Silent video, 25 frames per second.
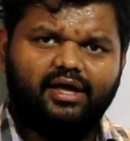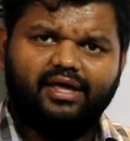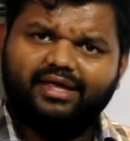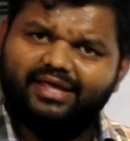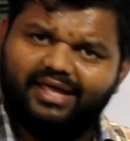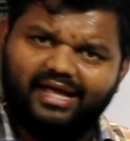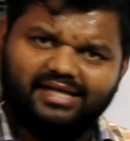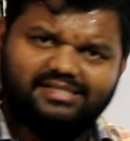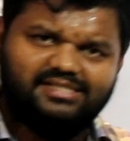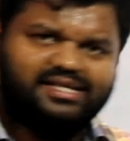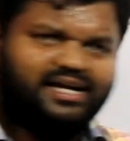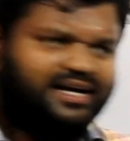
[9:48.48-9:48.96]

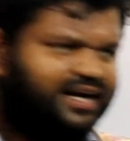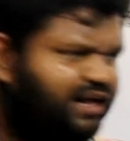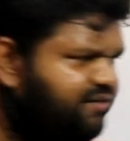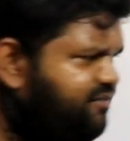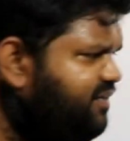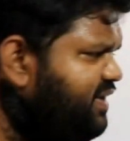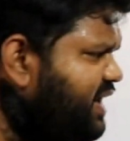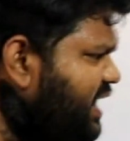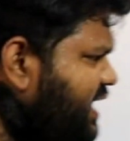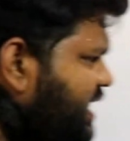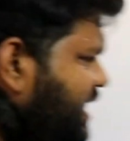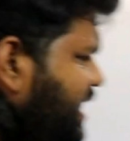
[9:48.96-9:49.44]
Yes,
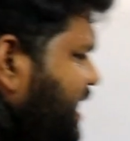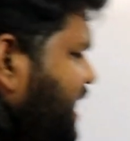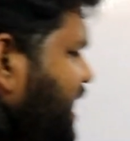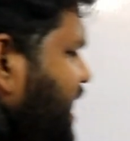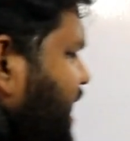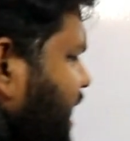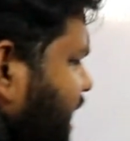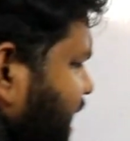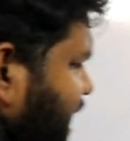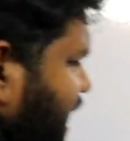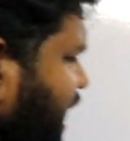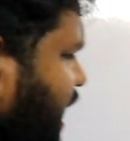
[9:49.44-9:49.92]
definitely.
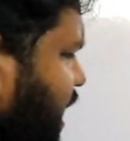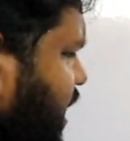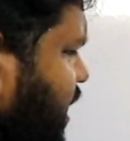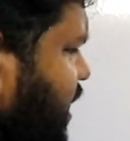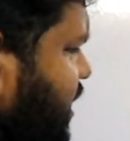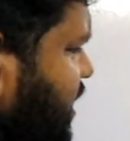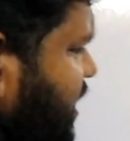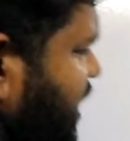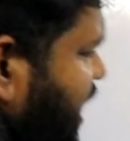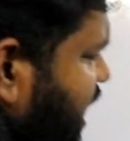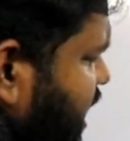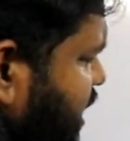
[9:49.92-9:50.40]

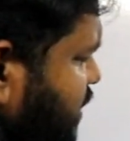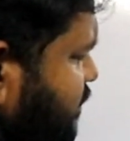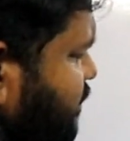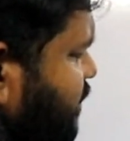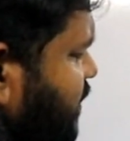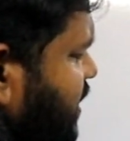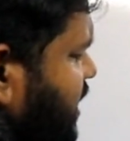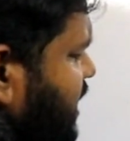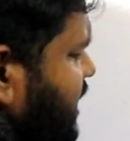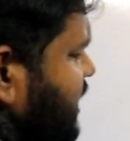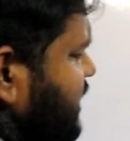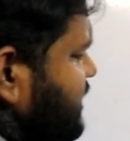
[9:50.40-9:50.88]
If